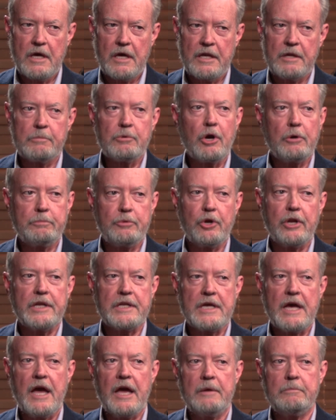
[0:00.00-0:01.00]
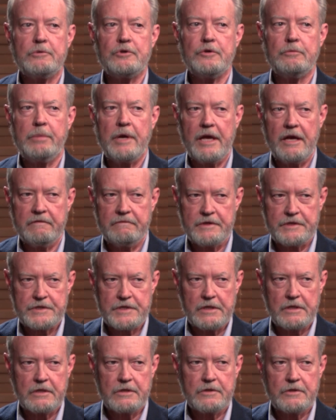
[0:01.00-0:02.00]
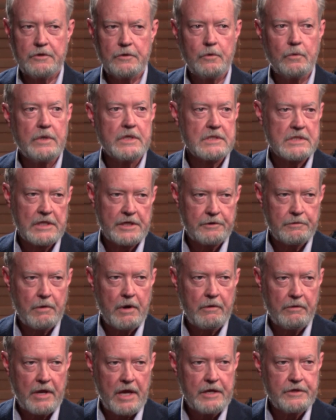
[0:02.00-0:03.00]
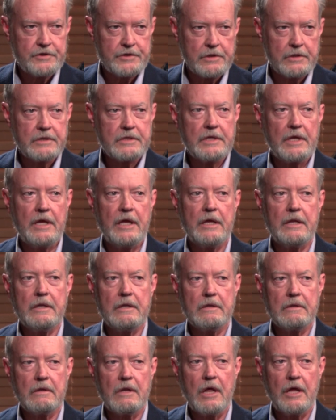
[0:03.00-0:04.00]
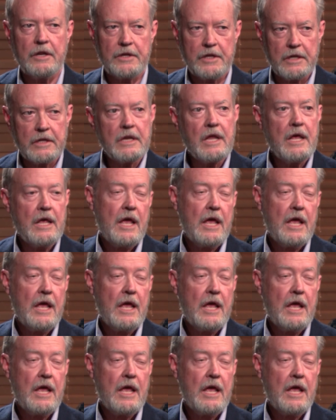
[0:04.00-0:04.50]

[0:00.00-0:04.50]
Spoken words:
an appropriate time to pay a visit to his literary agent in London